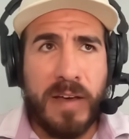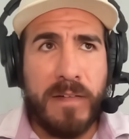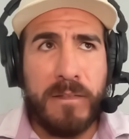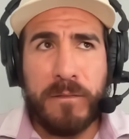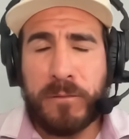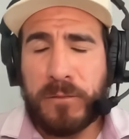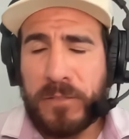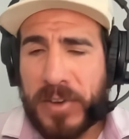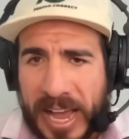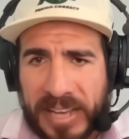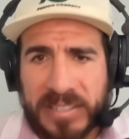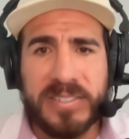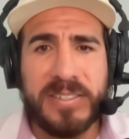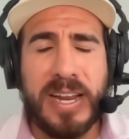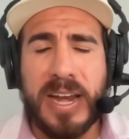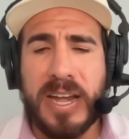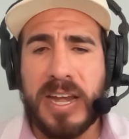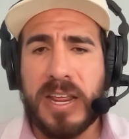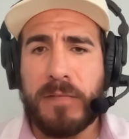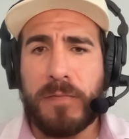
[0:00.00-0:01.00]

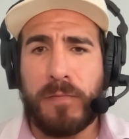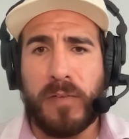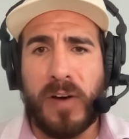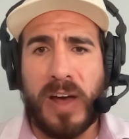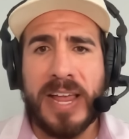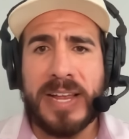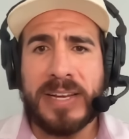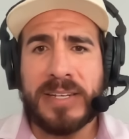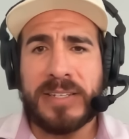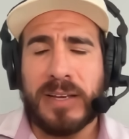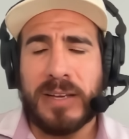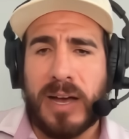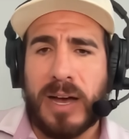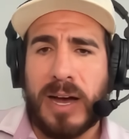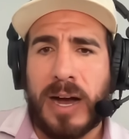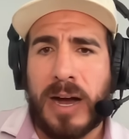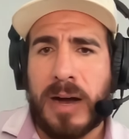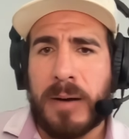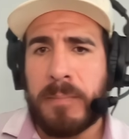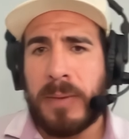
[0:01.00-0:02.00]
fascinating fight.
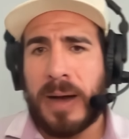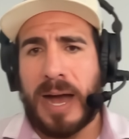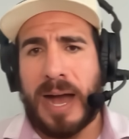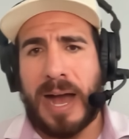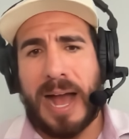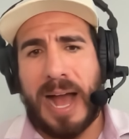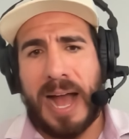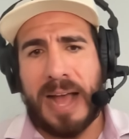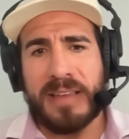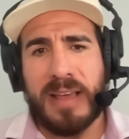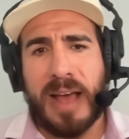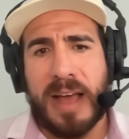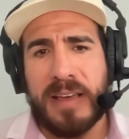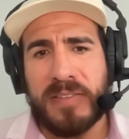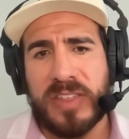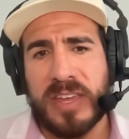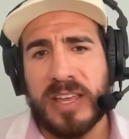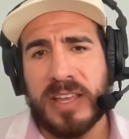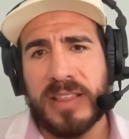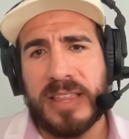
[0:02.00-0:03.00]
Um, I, I
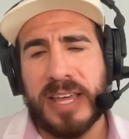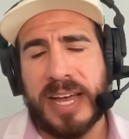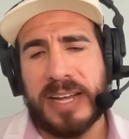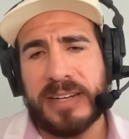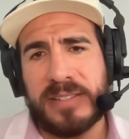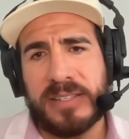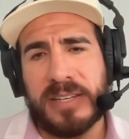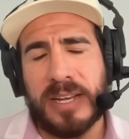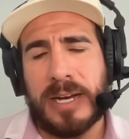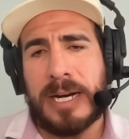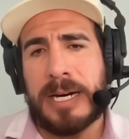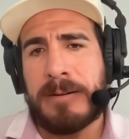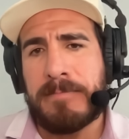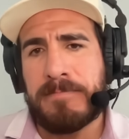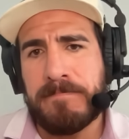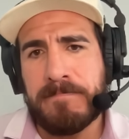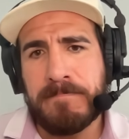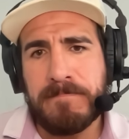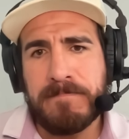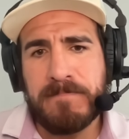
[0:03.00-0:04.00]
think that,
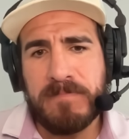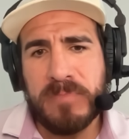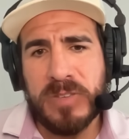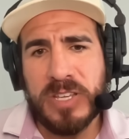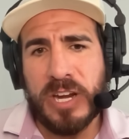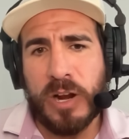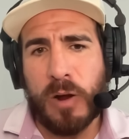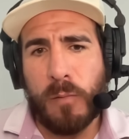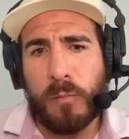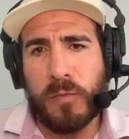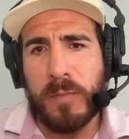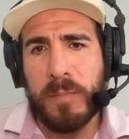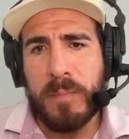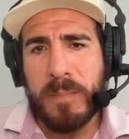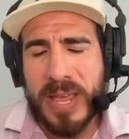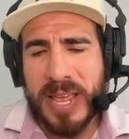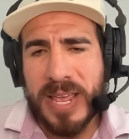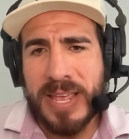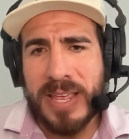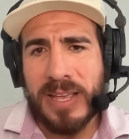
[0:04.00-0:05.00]
um, you know, for
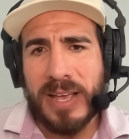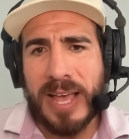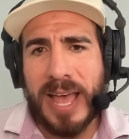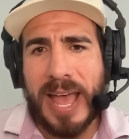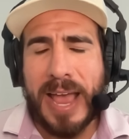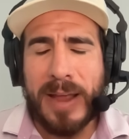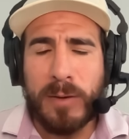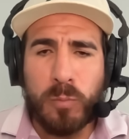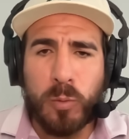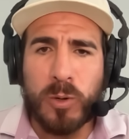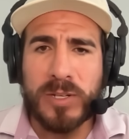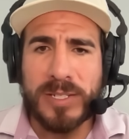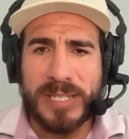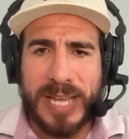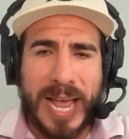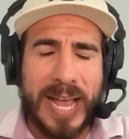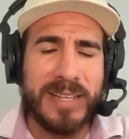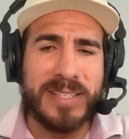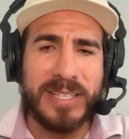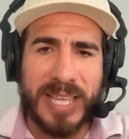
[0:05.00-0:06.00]
me, Edwards
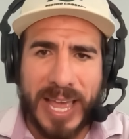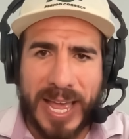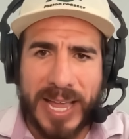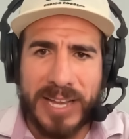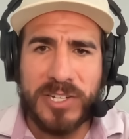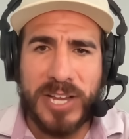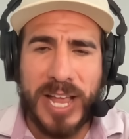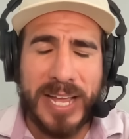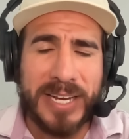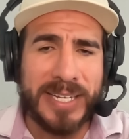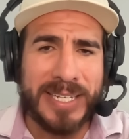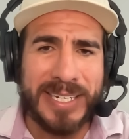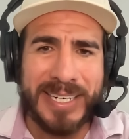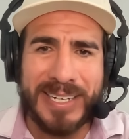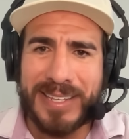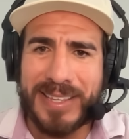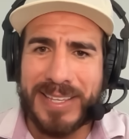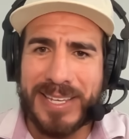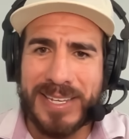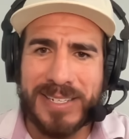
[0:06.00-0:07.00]
has the edge heading
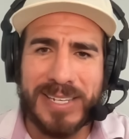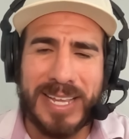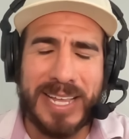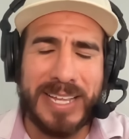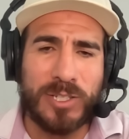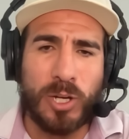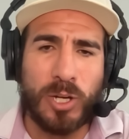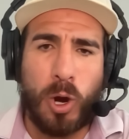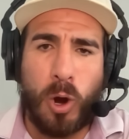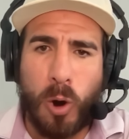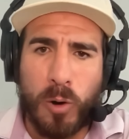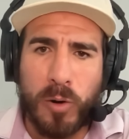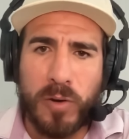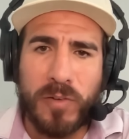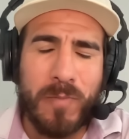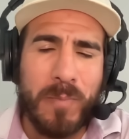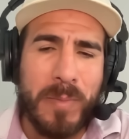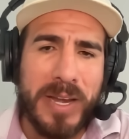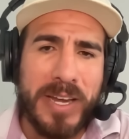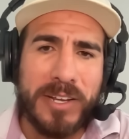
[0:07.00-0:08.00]
into this. It's hard
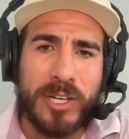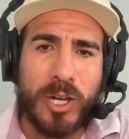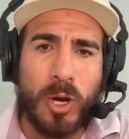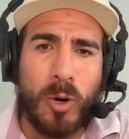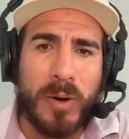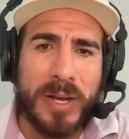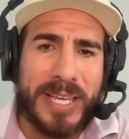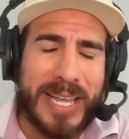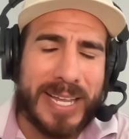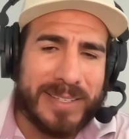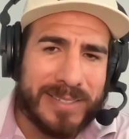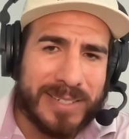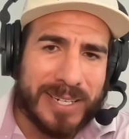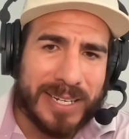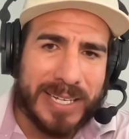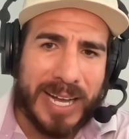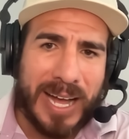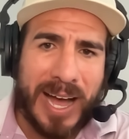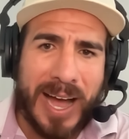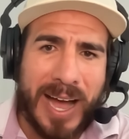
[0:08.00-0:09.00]
for me to go against a
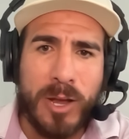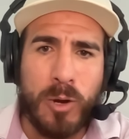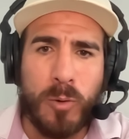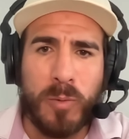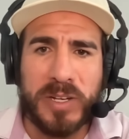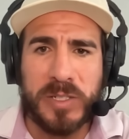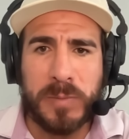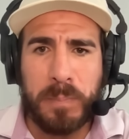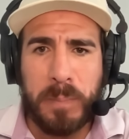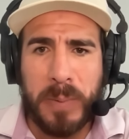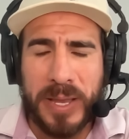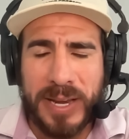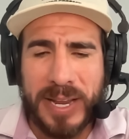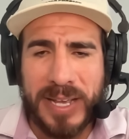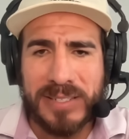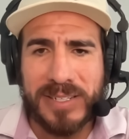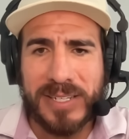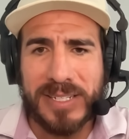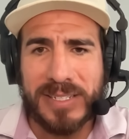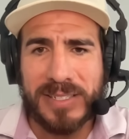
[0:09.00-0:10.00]
guy who has been
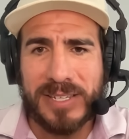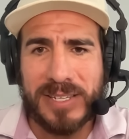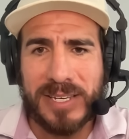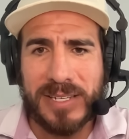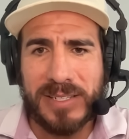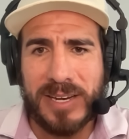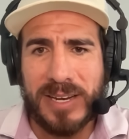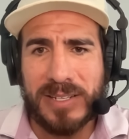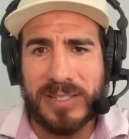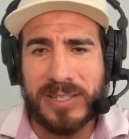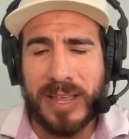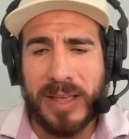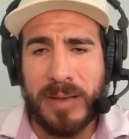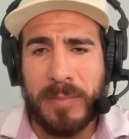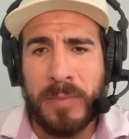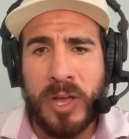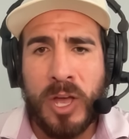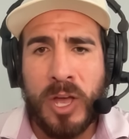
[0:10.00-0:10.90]
as consistent as him,